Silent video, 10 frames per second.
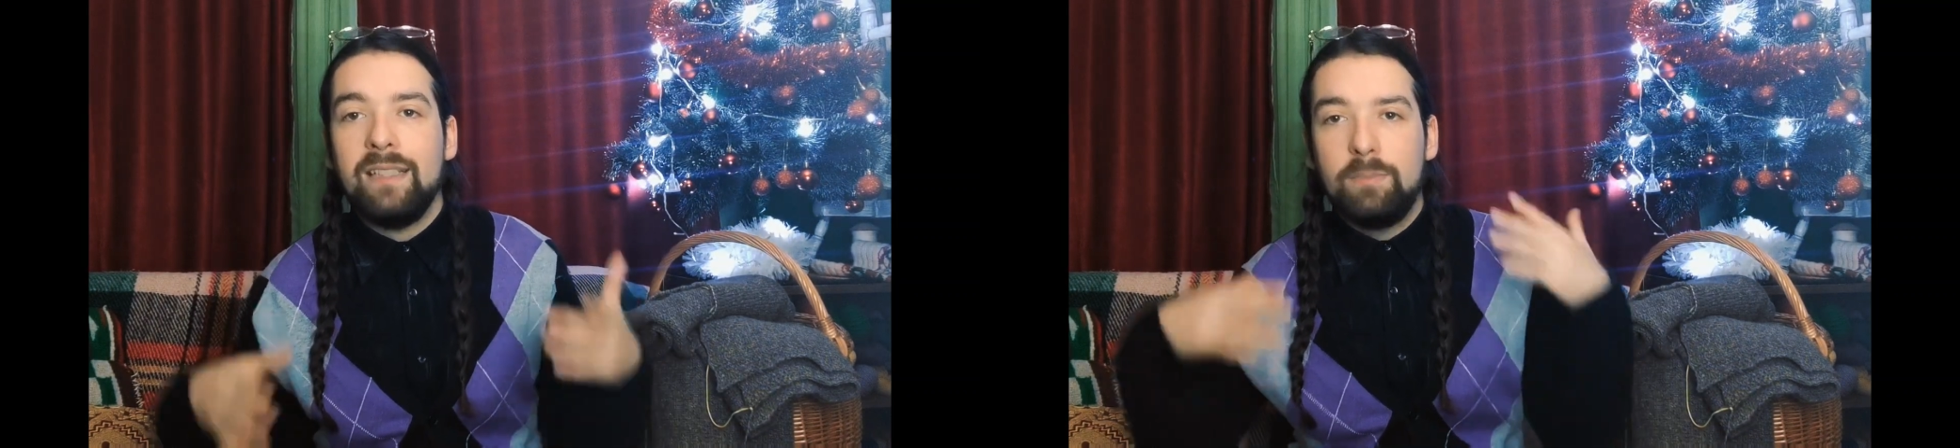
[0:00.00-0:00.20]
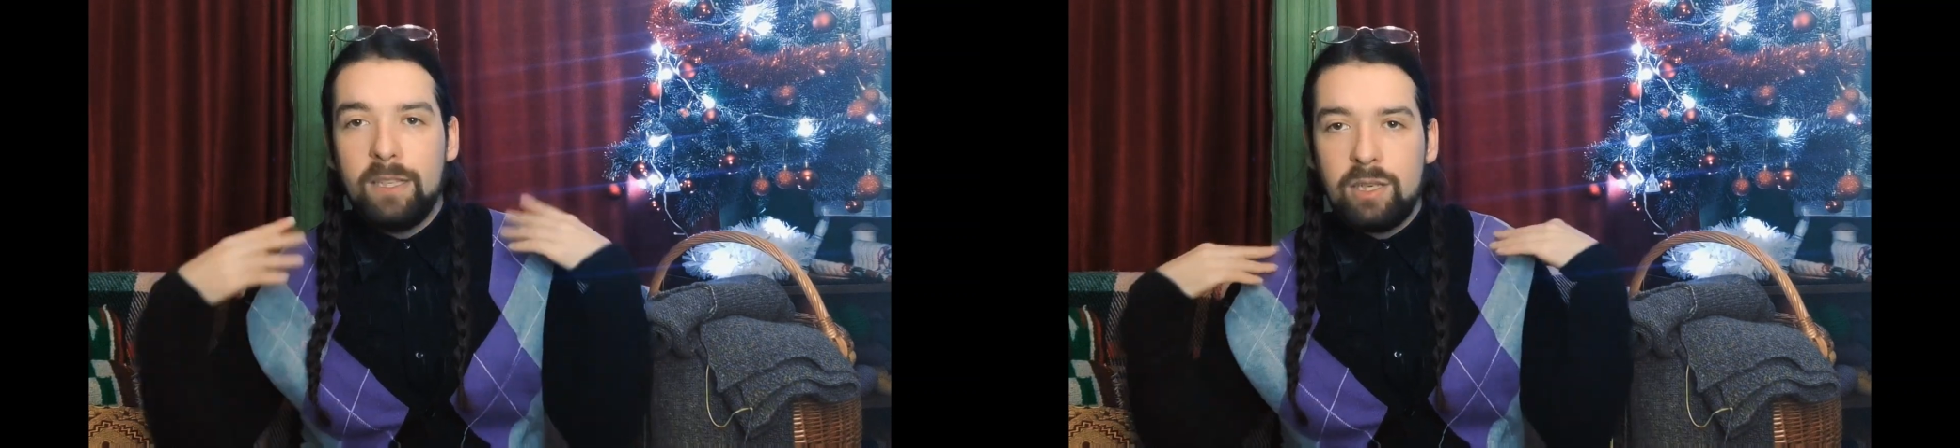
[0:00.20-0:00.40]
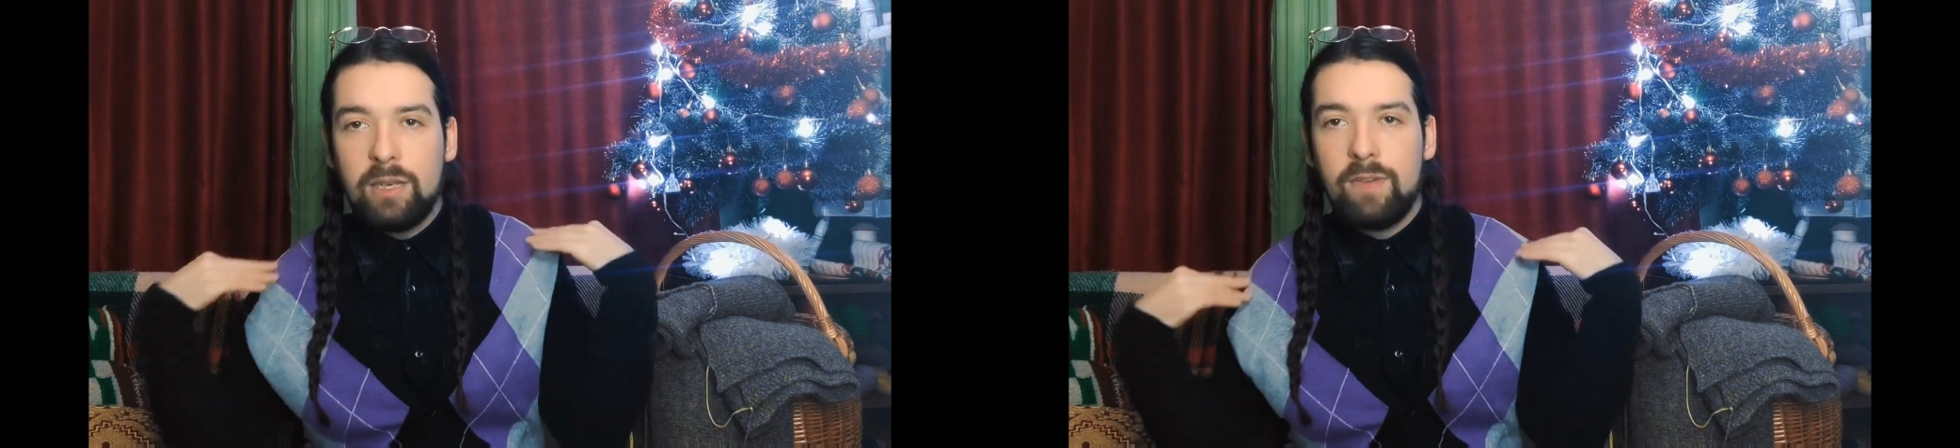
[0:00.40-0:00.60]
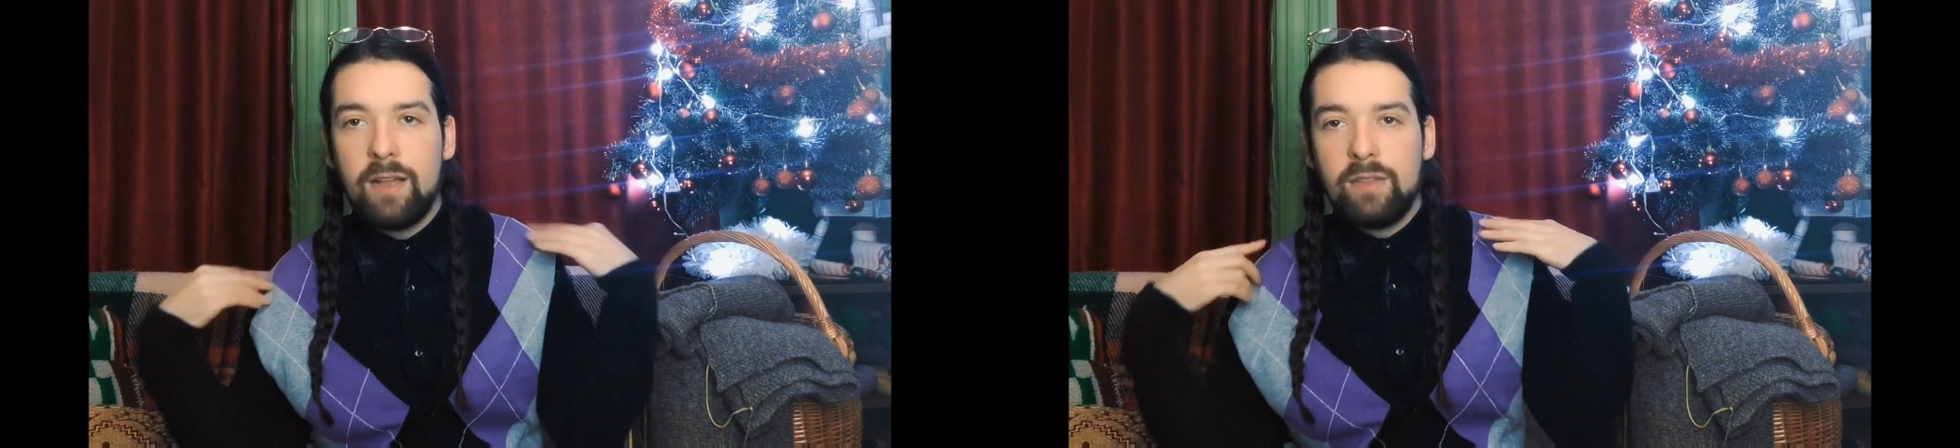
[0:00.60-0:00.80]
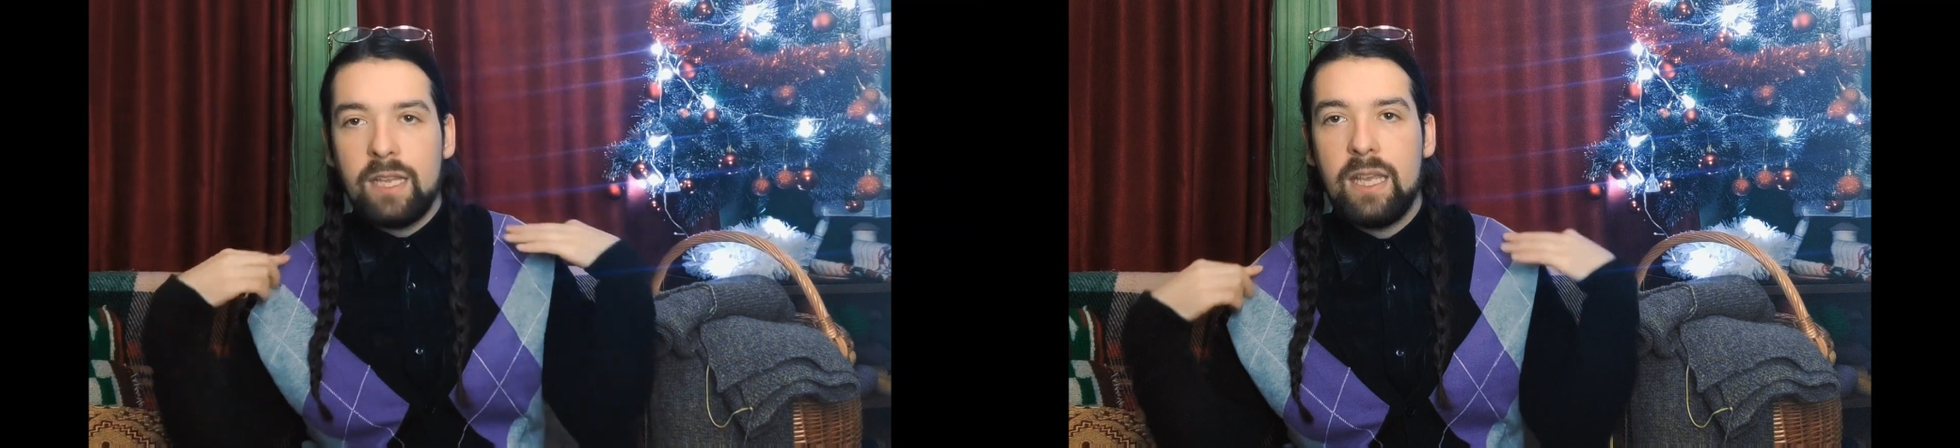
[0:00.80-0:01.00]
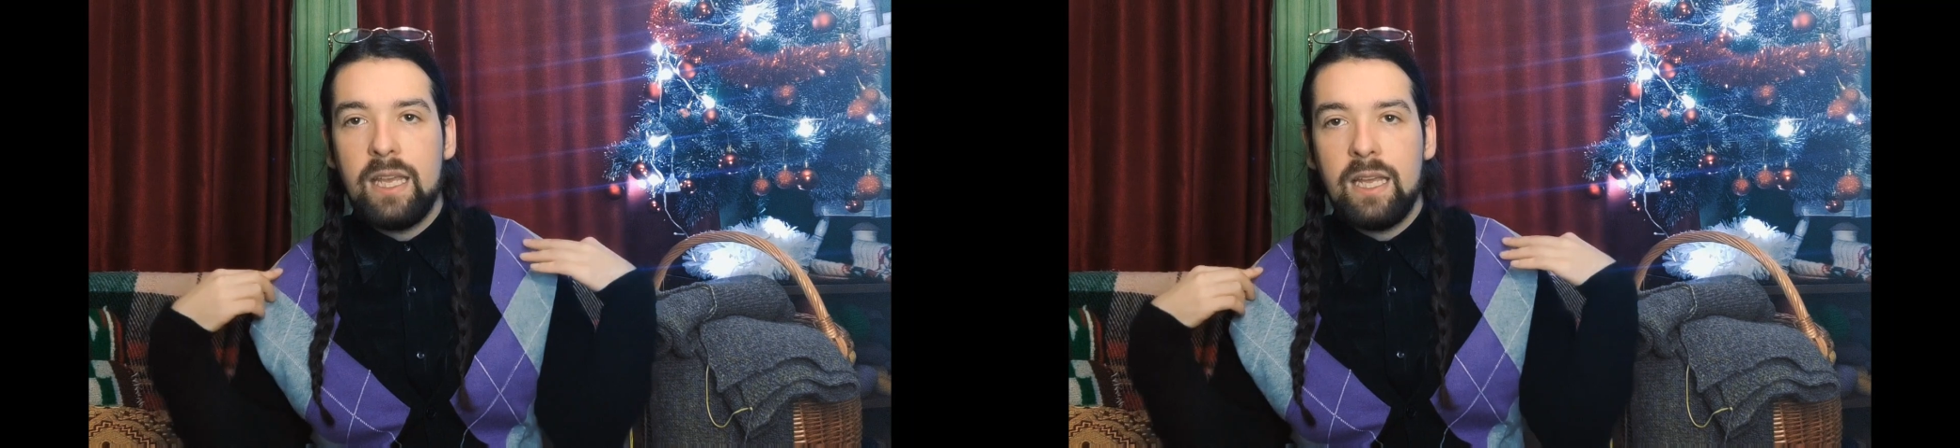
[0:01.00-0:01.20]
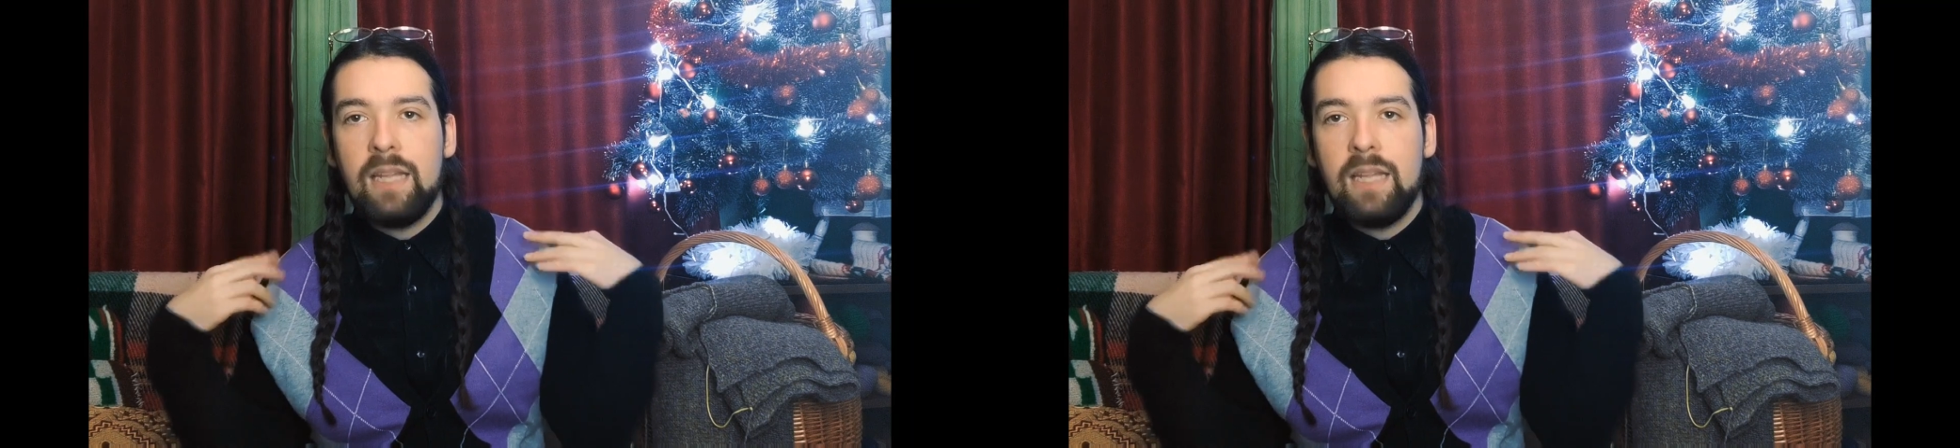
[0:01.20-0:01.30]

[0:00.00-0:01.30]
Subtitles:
especially around here